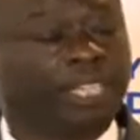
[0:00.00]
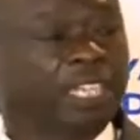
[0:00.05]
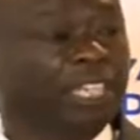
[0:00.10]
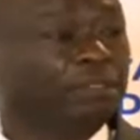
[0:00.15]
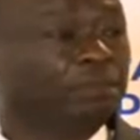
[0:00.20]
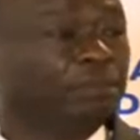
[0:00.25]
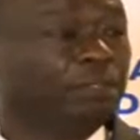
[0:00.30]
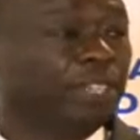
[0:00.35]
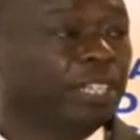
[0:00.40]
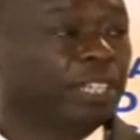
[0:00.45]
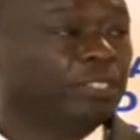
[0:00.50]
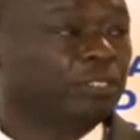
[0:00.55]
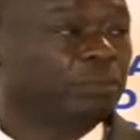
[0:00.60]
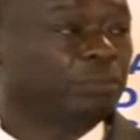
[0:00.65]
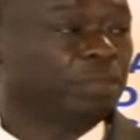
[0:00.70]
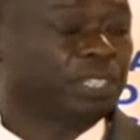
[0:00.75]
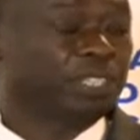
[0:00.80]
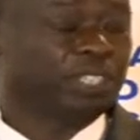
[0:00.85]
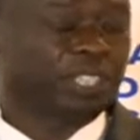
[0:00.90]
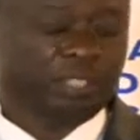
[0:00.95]
become
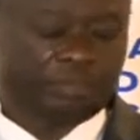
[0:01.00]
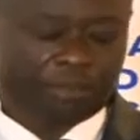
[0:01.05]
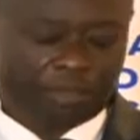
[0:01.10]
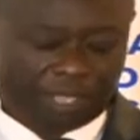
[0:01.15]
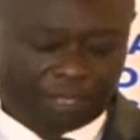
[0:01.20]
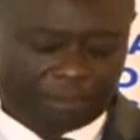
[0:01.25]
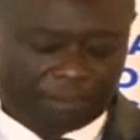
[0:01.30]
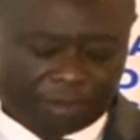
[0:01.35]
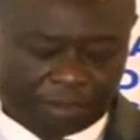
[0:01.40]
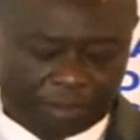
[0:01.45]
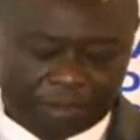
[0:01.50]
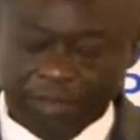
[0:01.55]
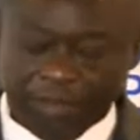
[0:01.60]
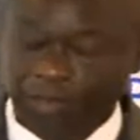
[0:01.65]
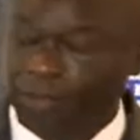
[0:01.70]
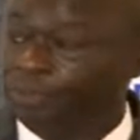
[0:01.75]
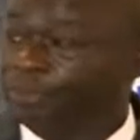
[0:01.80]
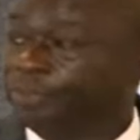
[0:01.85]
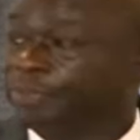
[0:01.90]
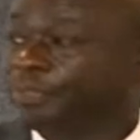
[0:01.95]
friends with President William Ruto.